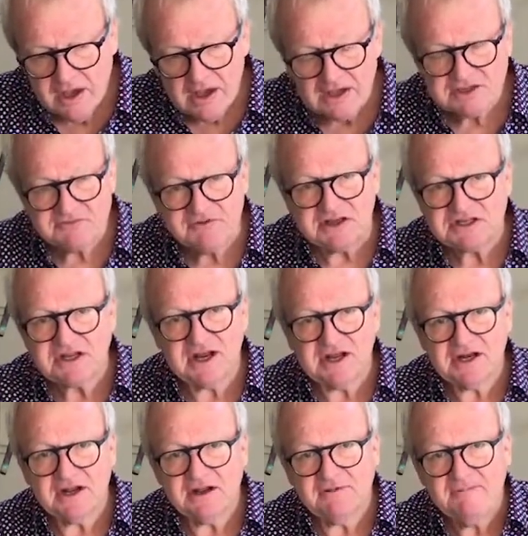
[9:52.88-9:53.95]
And it's
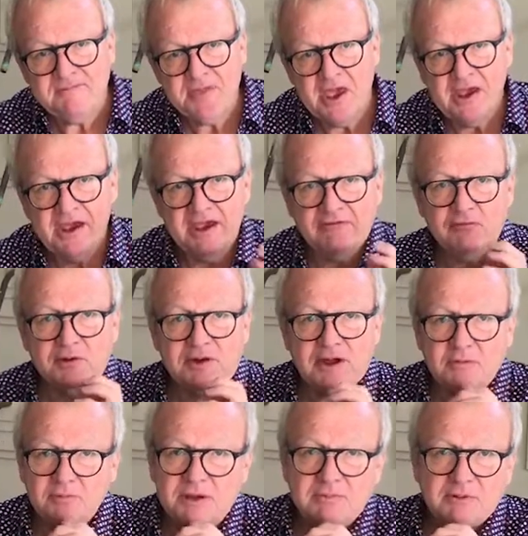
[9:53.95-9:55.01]
fascinating. if we
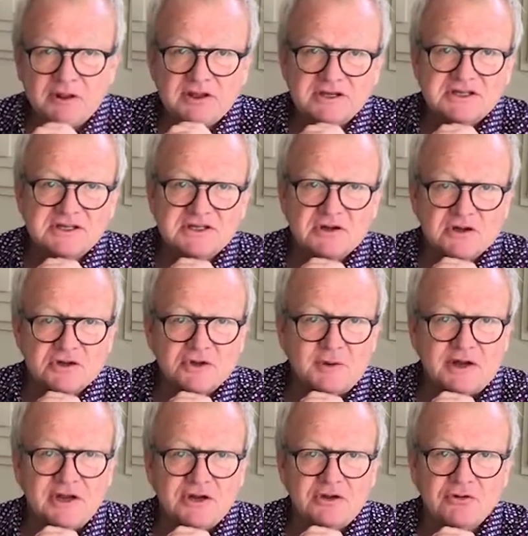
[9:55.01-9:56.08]
tell people this has got
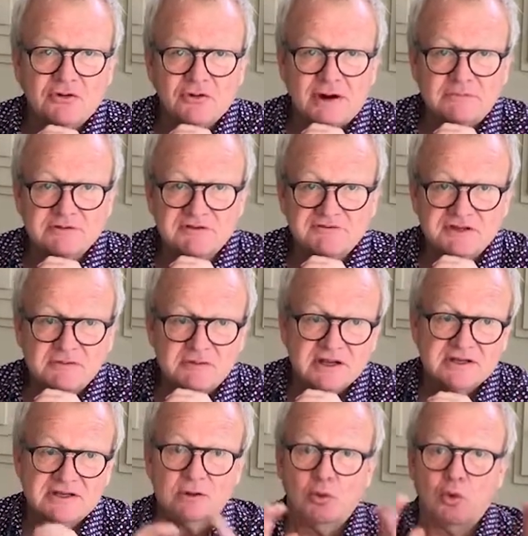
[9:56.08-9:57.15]
22 grams of sugar,
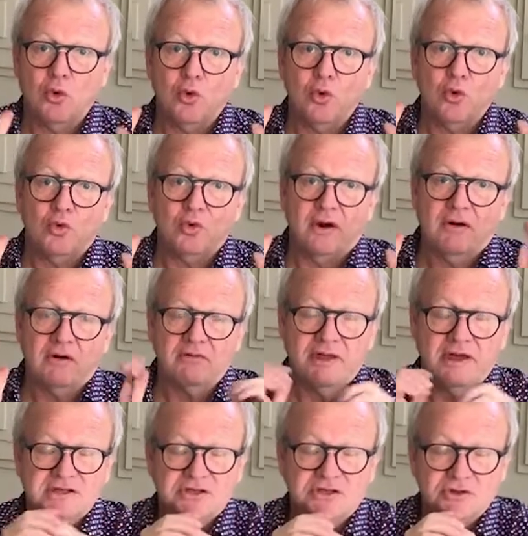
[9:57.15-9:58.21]
they say, oh, well,
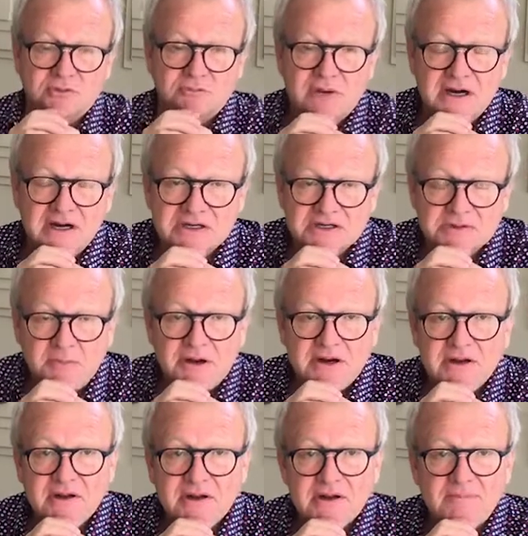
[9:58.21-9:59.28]
that's too much.
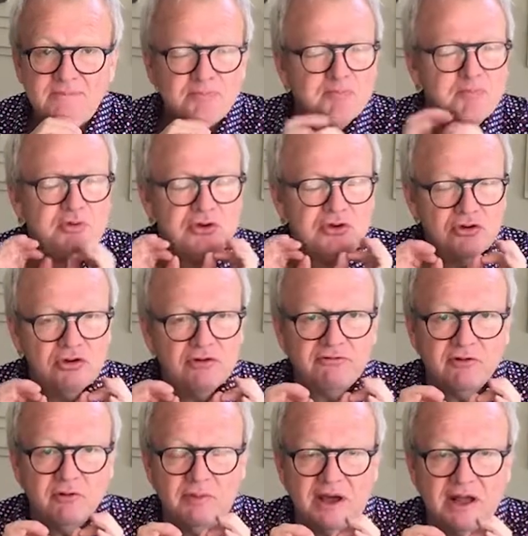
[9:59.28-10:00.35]
But
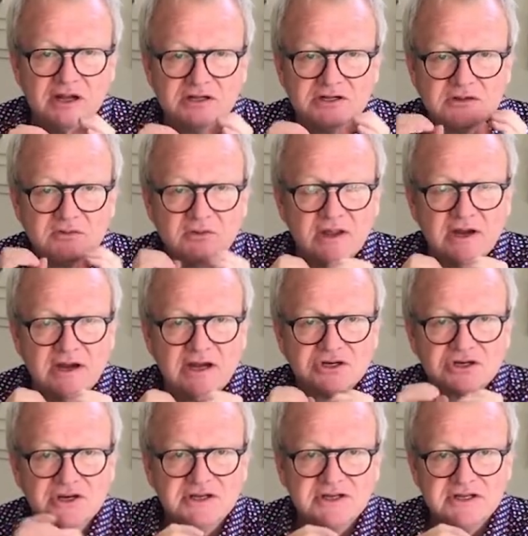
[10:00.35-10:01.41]
beautiful balance with the
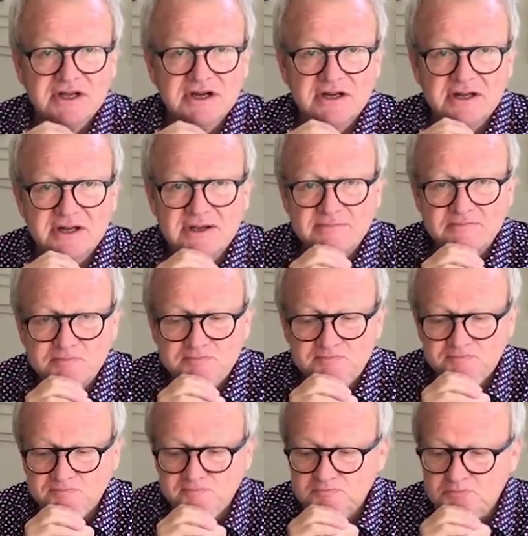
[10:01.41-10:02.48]
natural acidity.
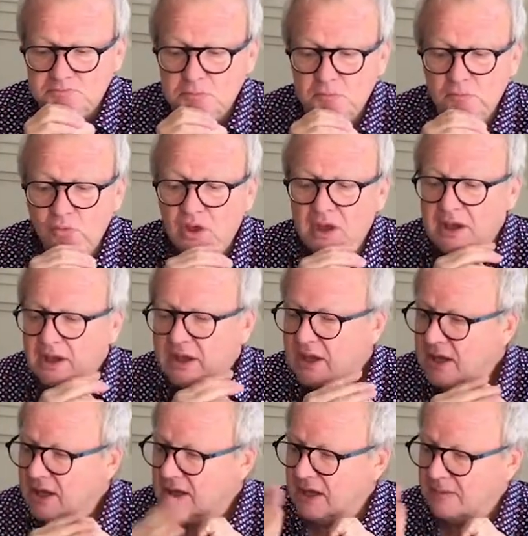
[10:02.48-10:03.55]

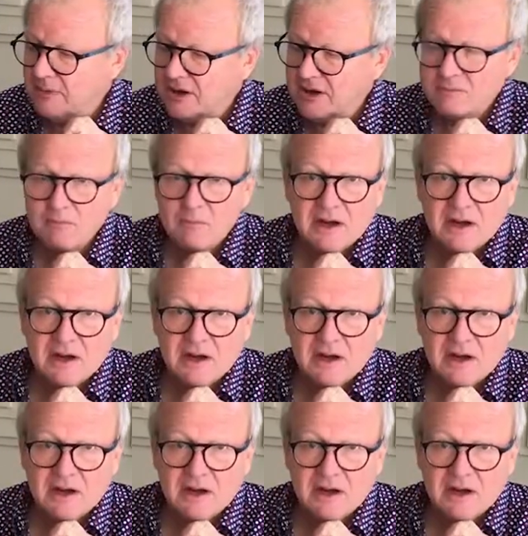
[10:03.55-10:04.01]
Keeping in